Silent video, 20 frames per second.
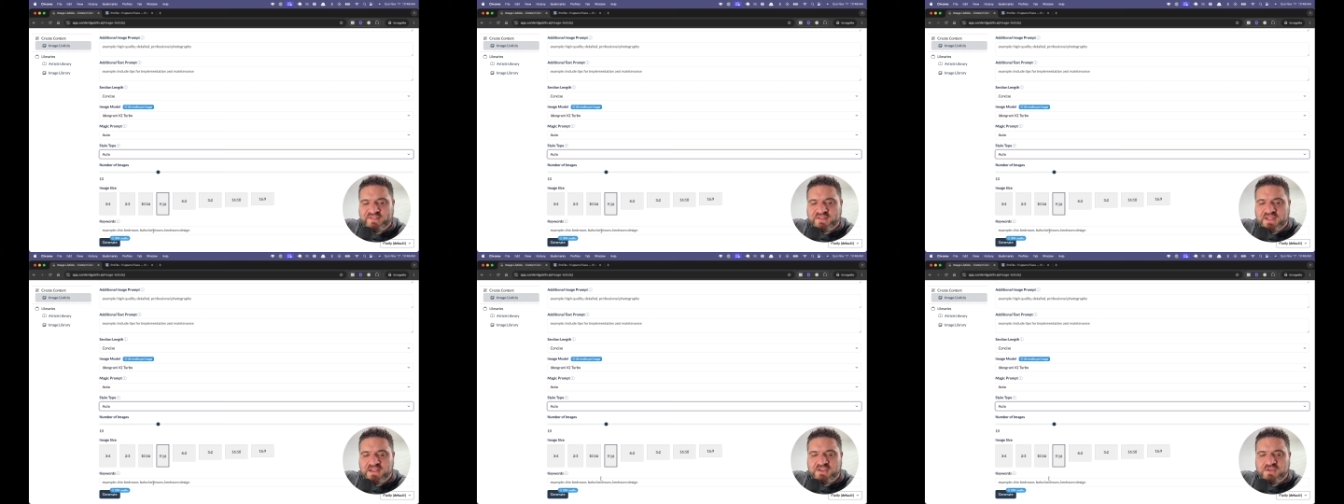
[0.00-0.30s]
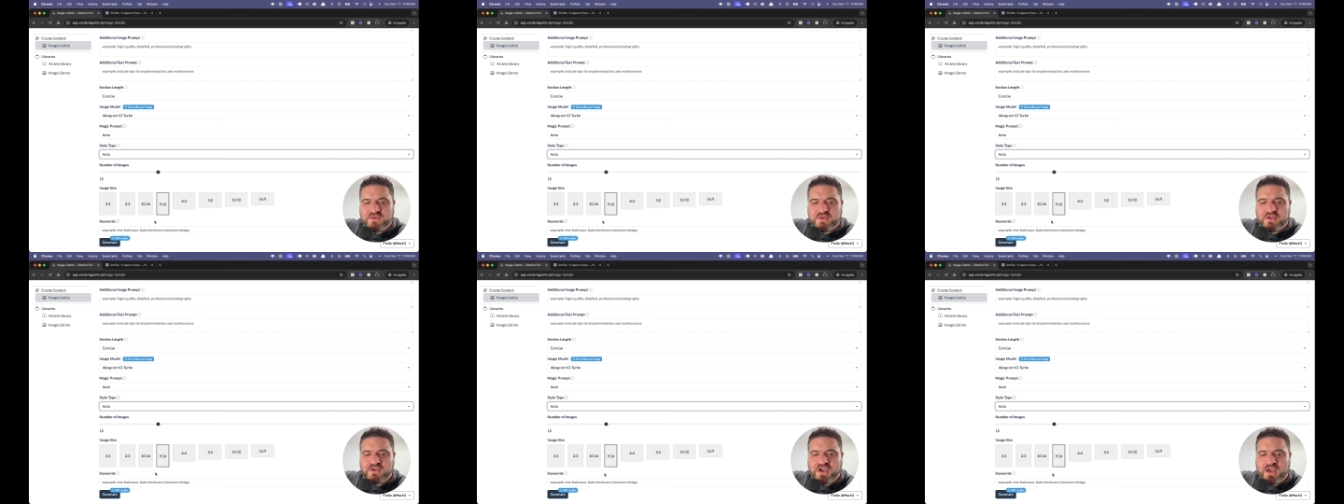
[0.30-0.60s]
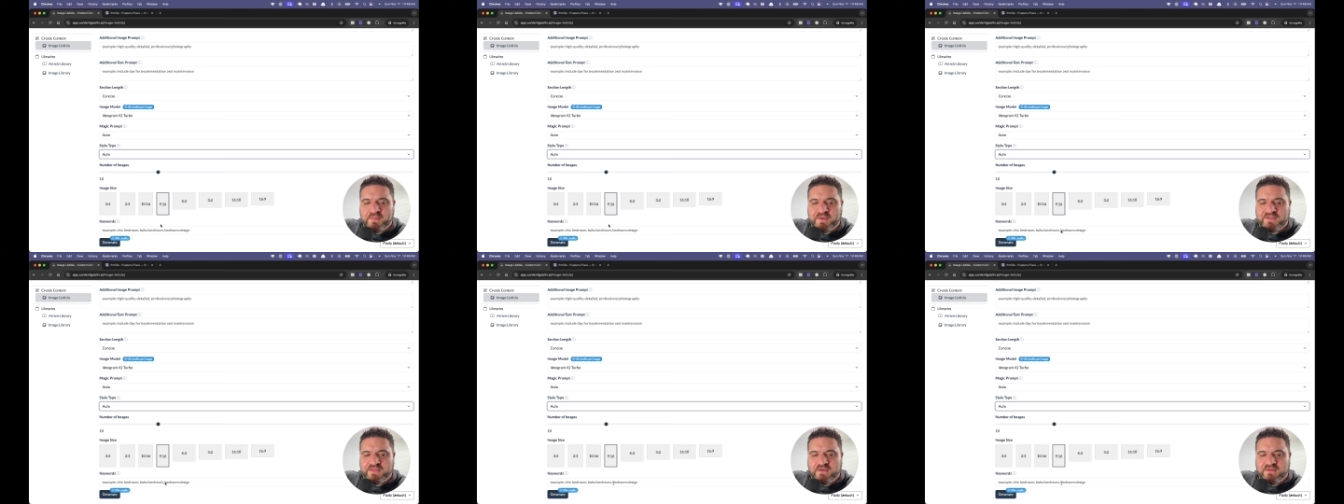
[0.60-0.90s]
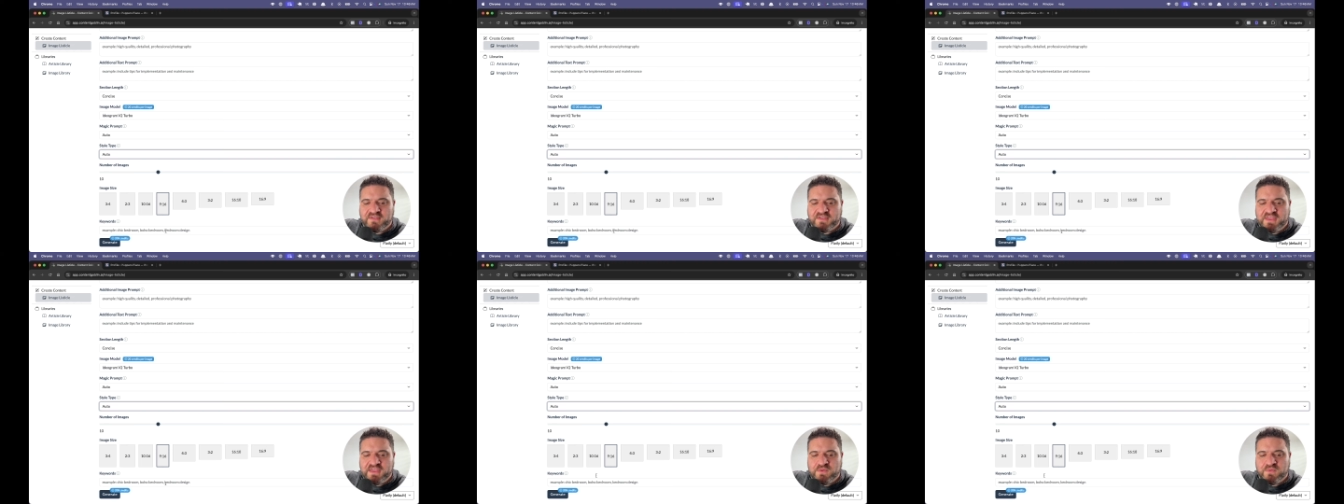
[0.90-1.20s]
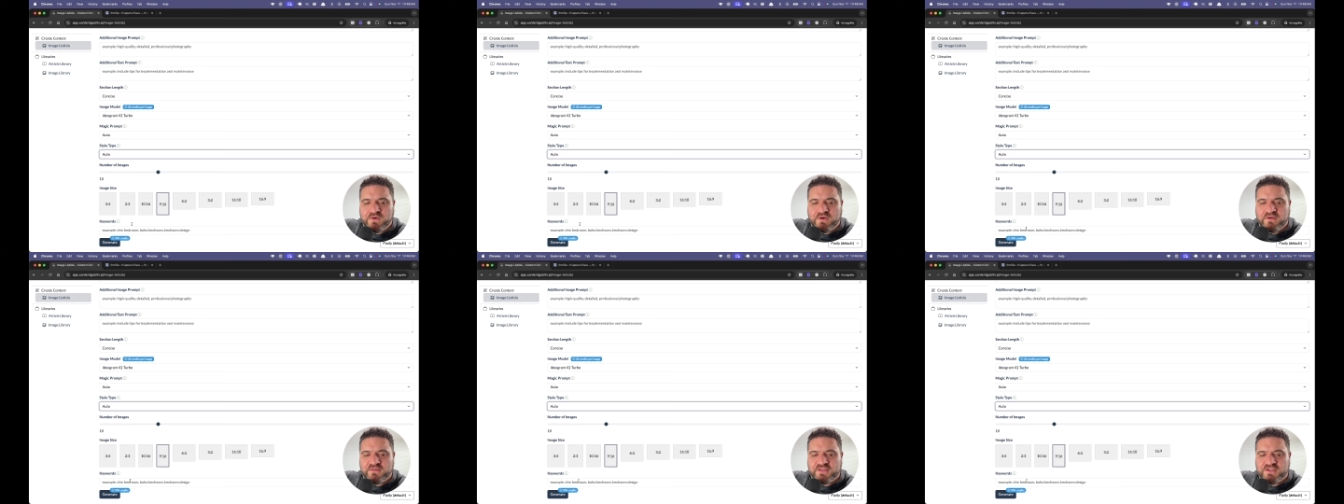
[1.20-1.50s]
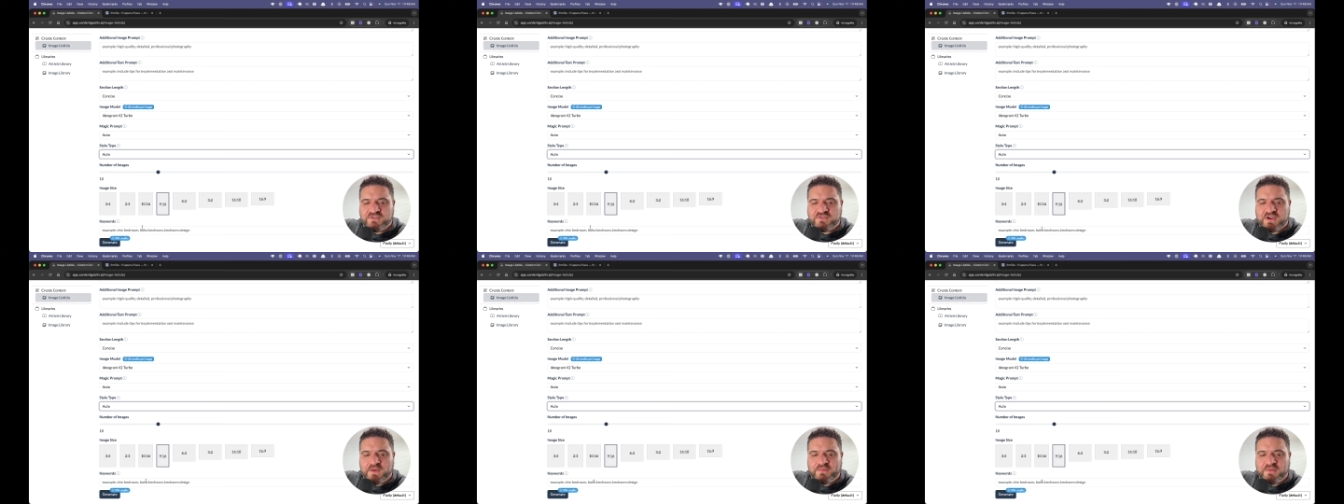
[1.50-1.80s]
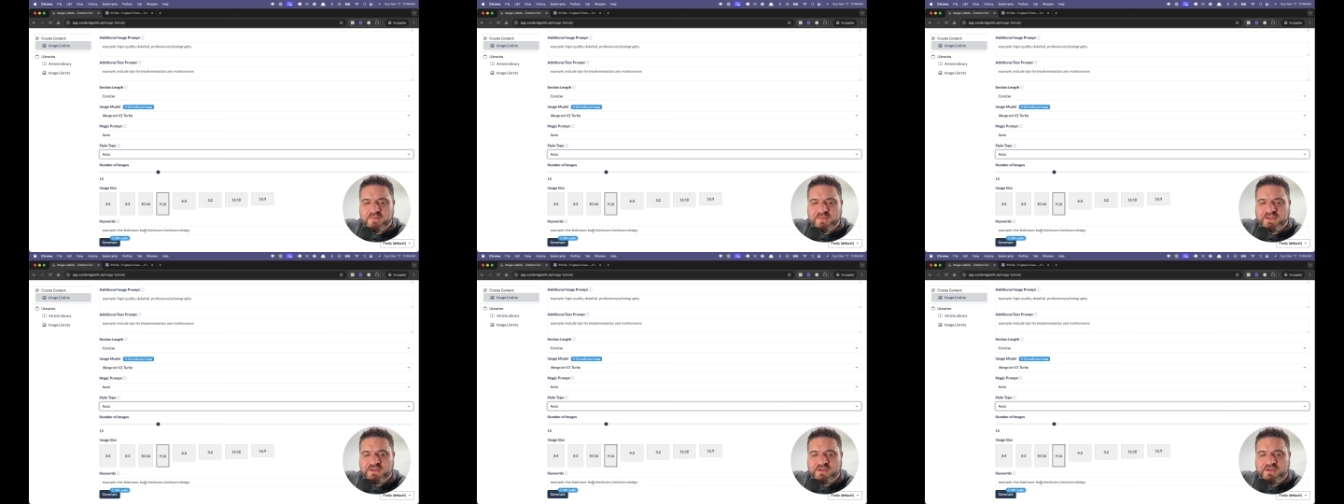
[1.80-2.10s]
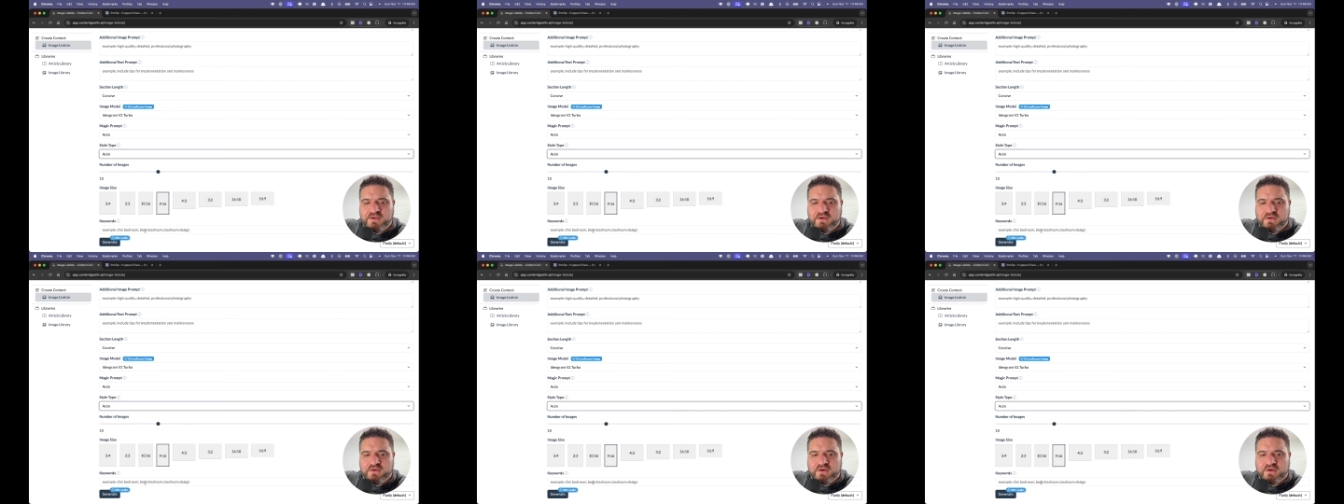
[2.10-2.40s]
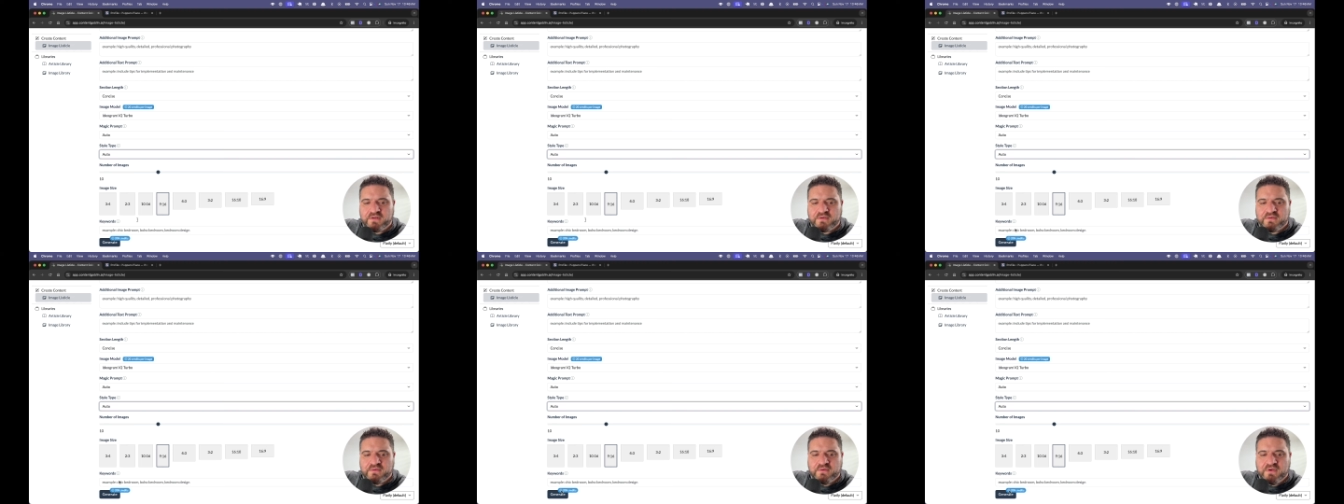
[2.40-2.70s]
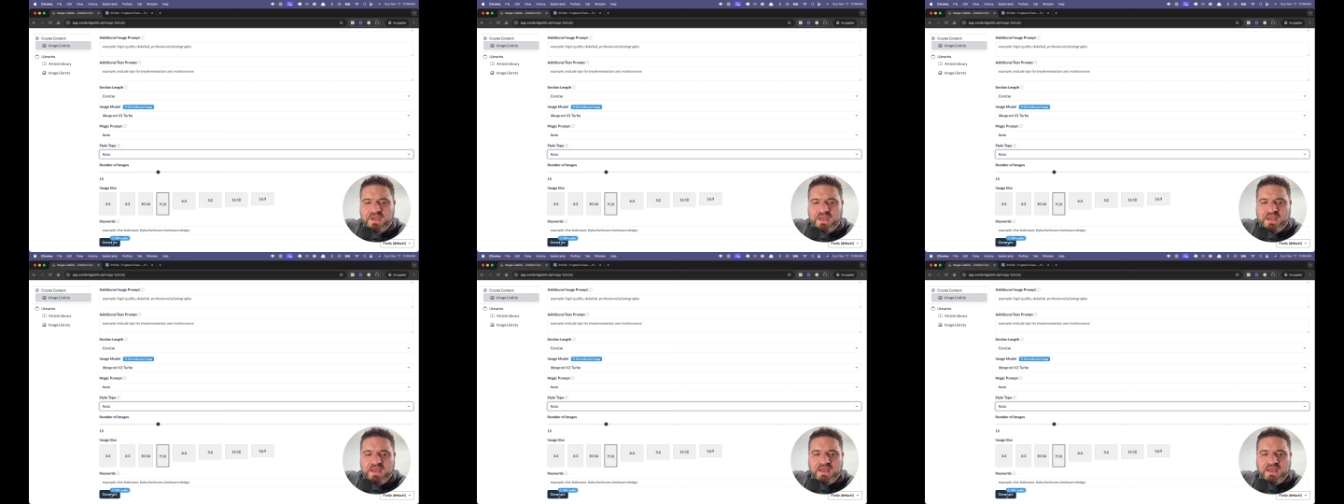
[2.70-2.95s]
and you can copy those keywords and drop them into your article.